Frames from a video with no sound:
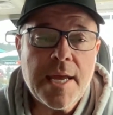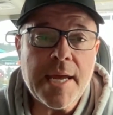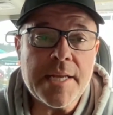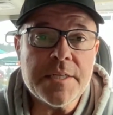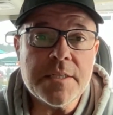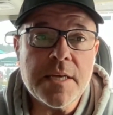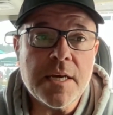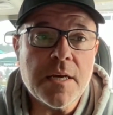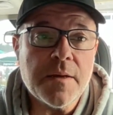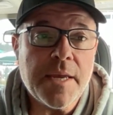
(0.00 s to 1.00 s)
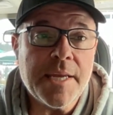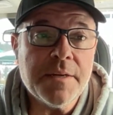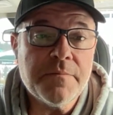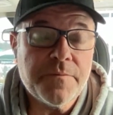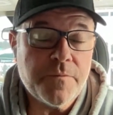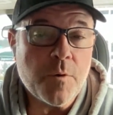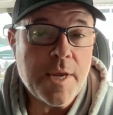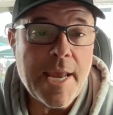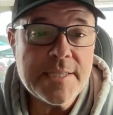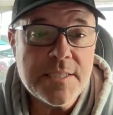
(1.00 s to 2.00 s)
And in 4
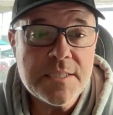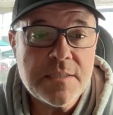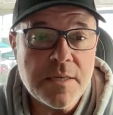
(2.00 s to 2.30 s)
cases,